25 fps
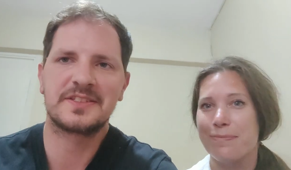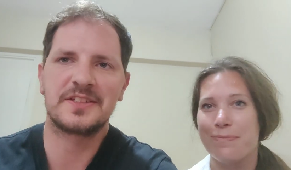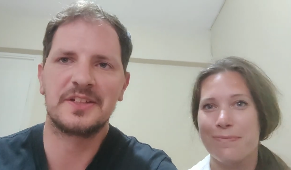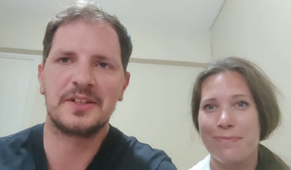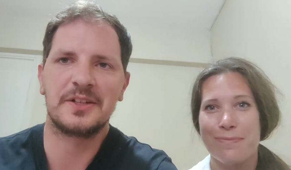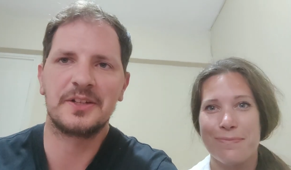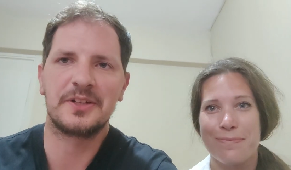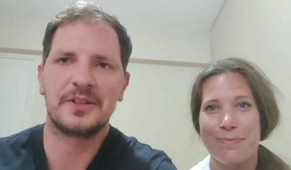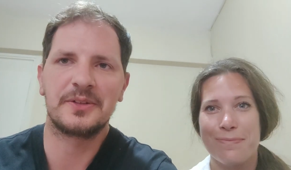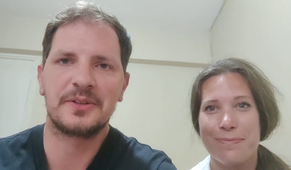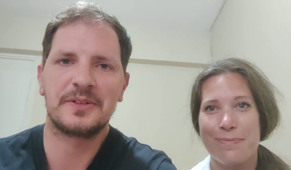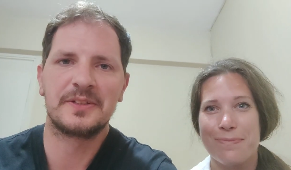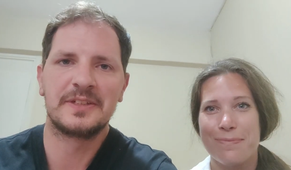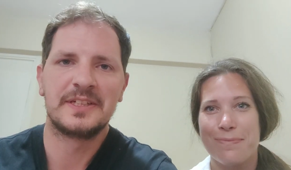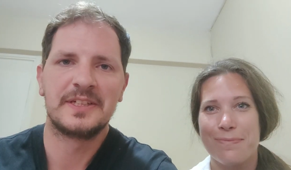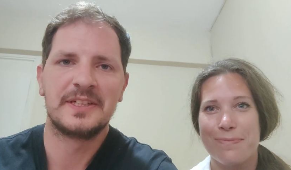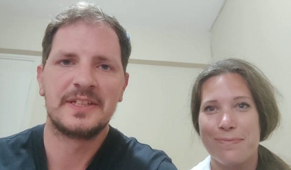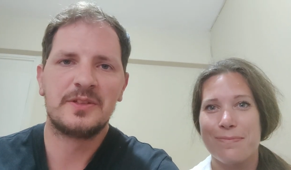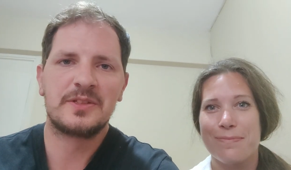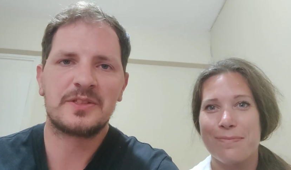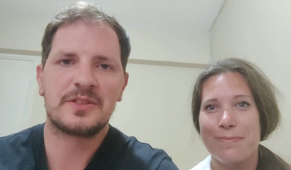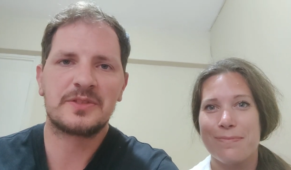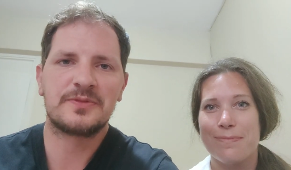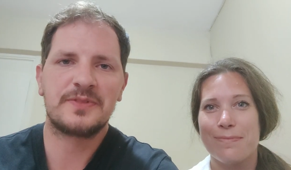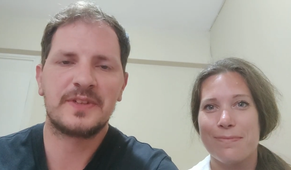Speaker 1: So
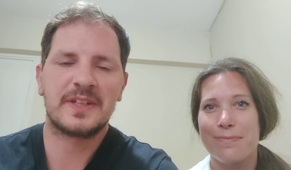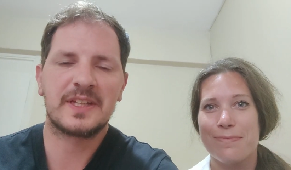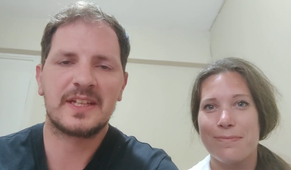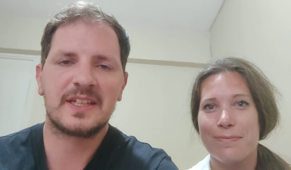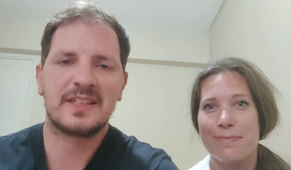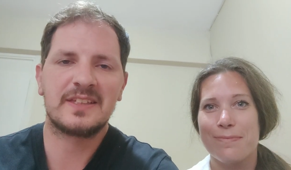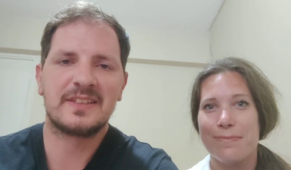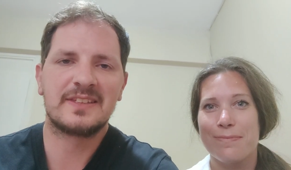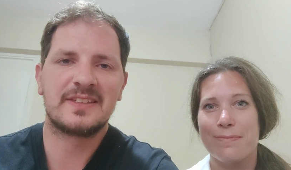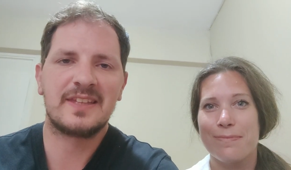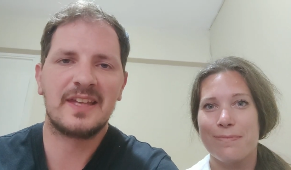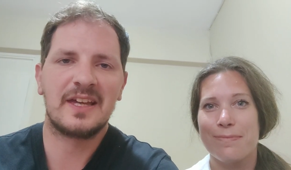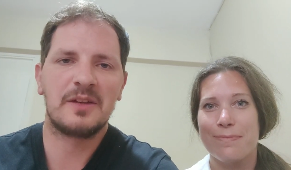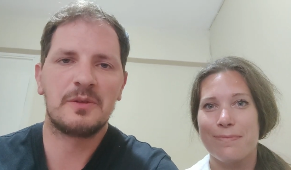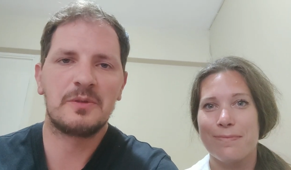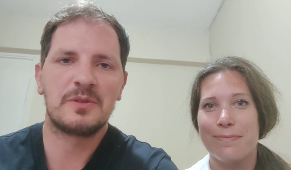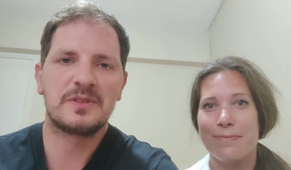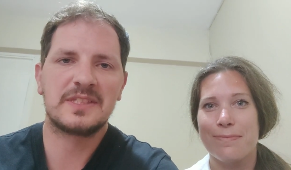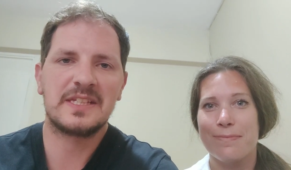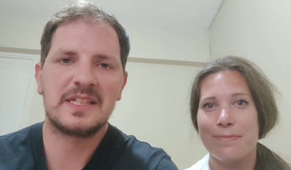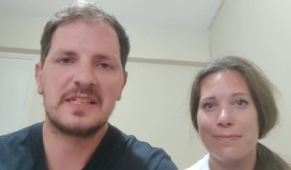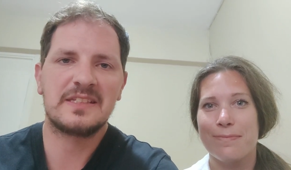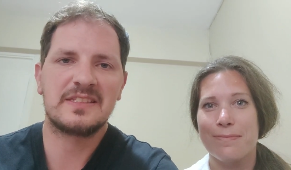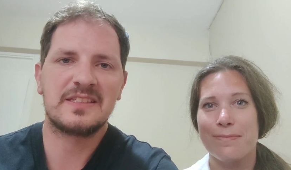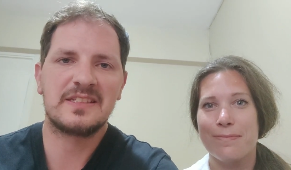we just figured that it
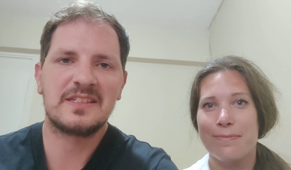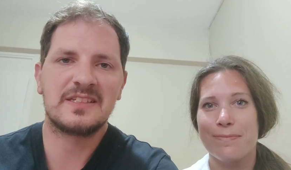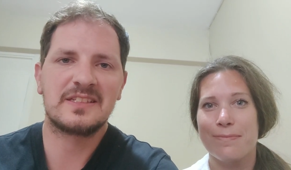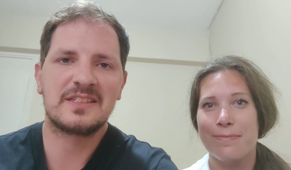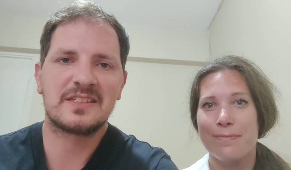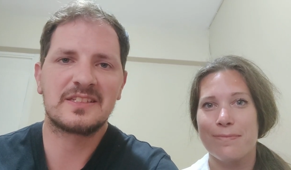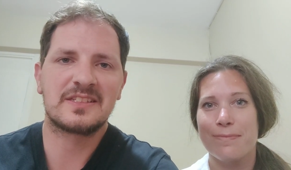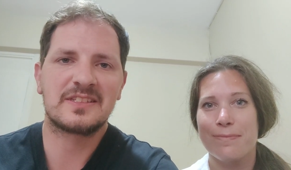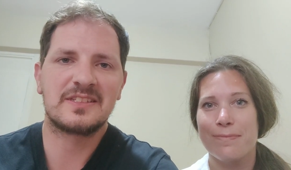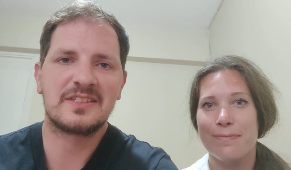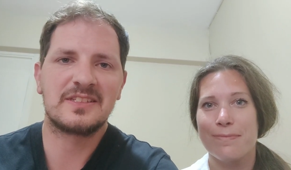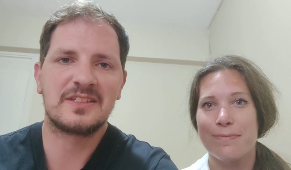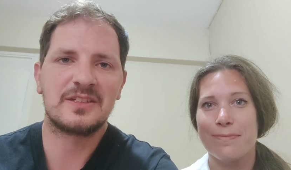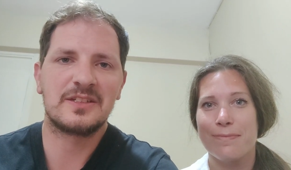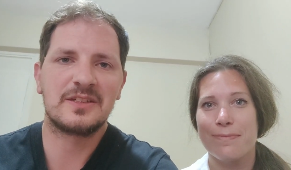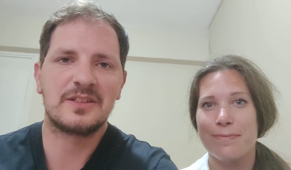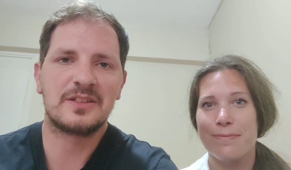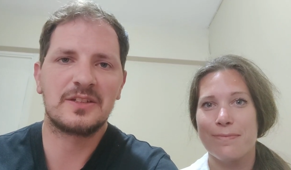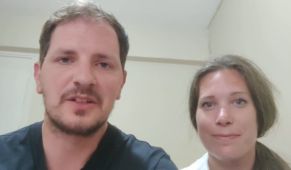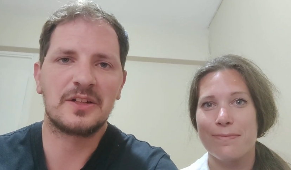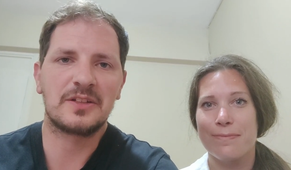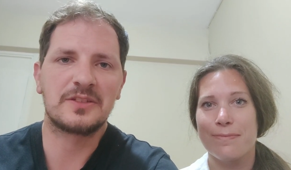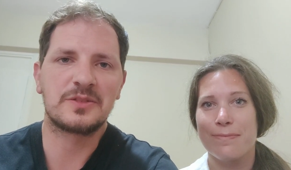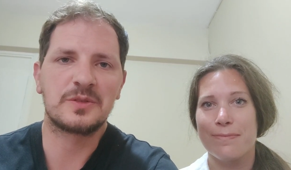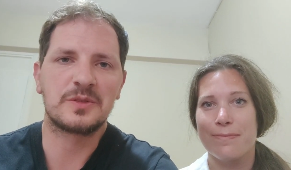was easier just
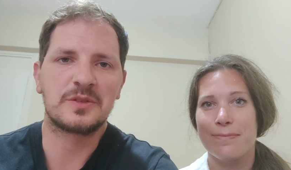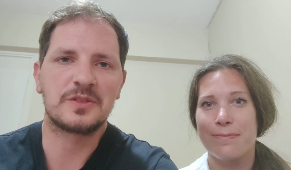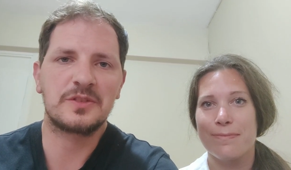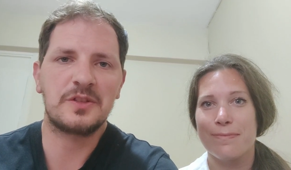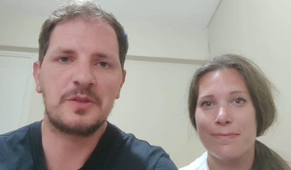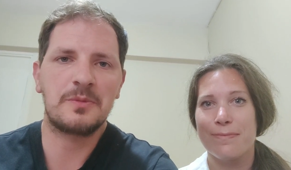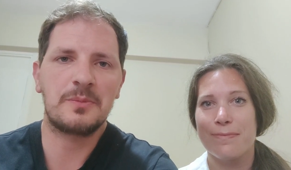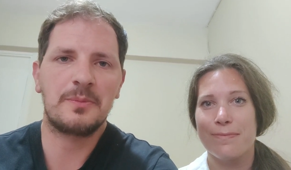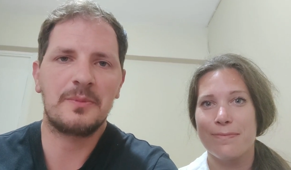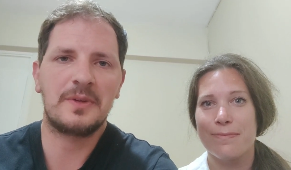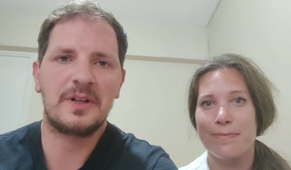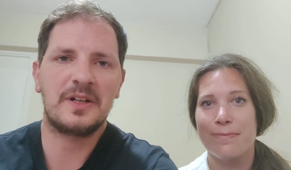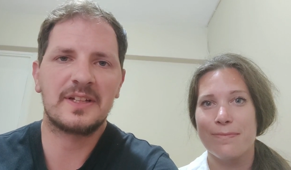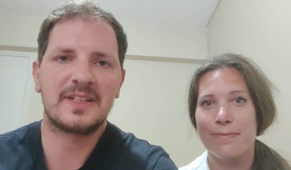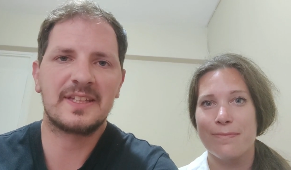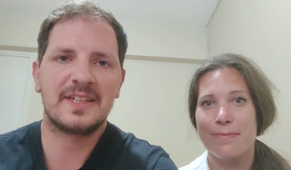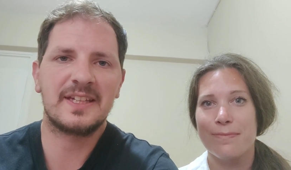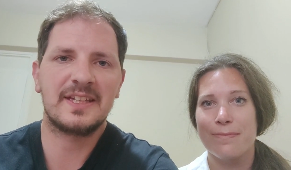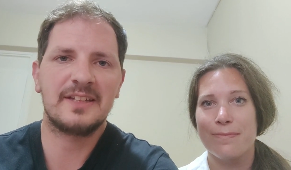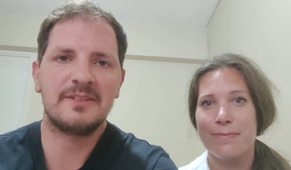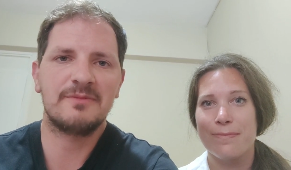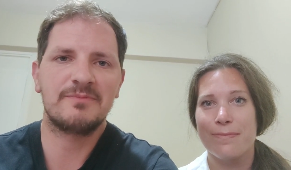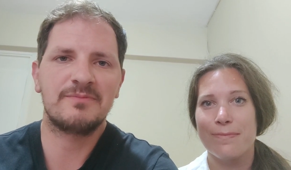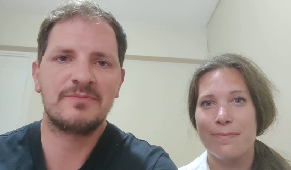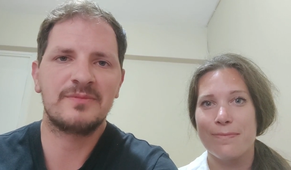to go to a
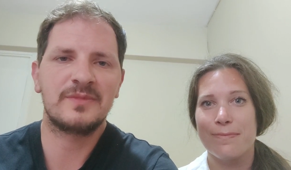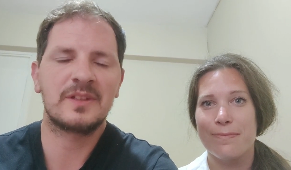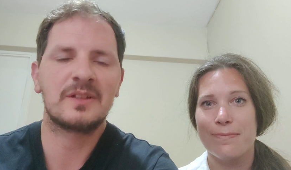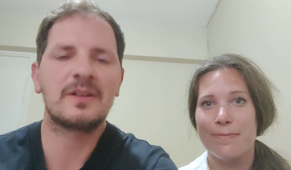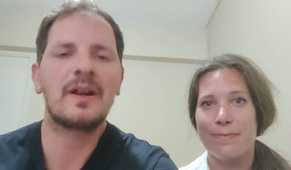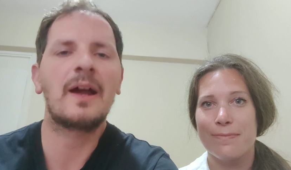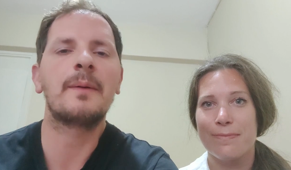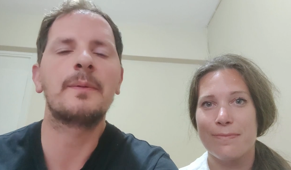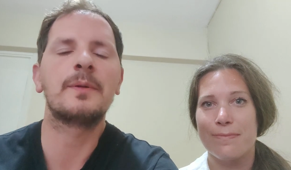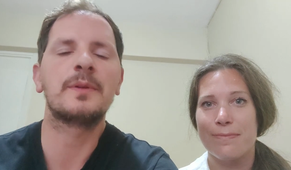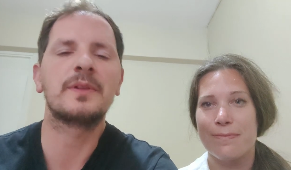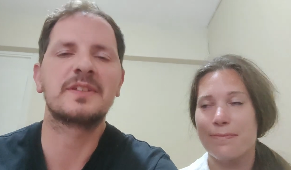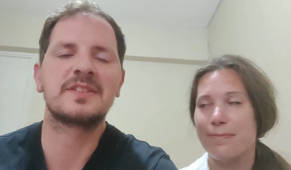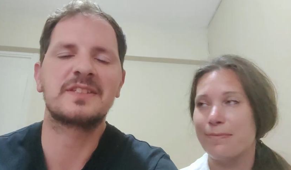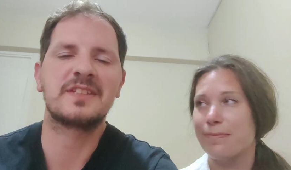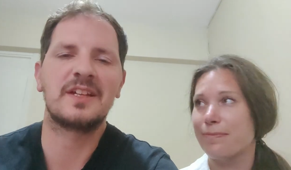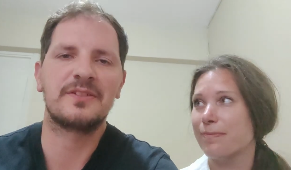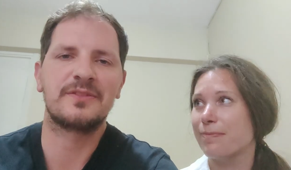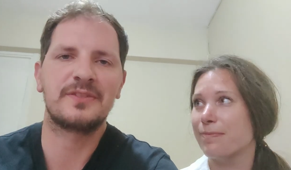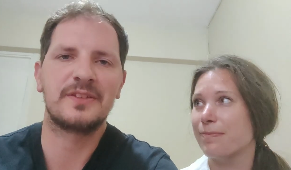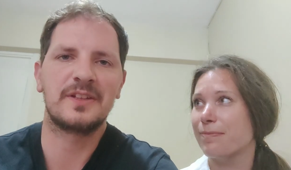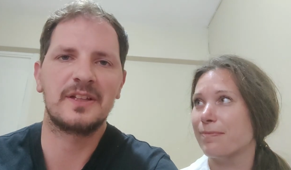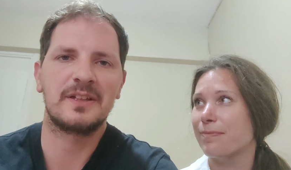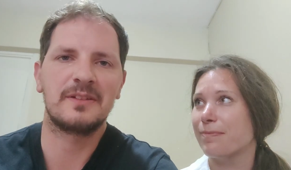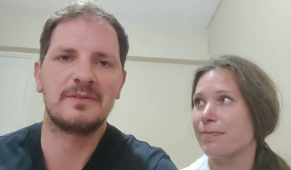supermarket, grab all the
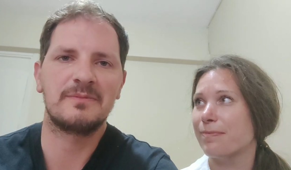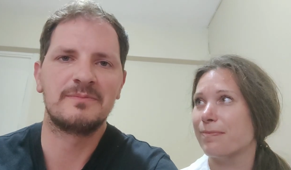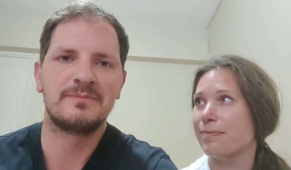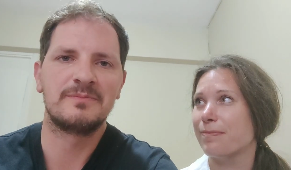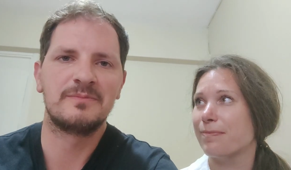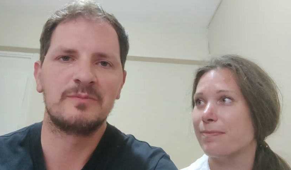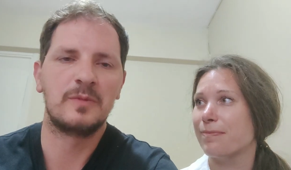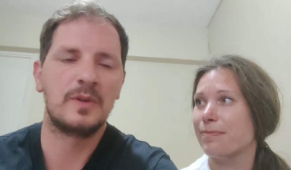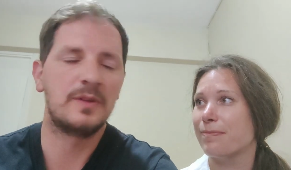stuff that